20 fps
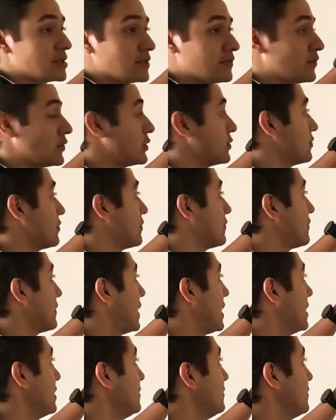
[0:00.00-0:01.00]
1 over
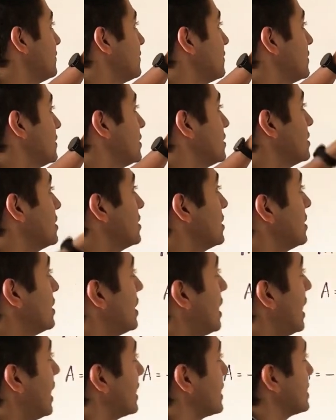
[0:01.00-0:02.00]
5,
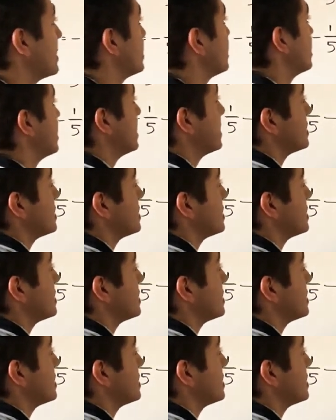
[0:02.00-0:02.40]
I could say it's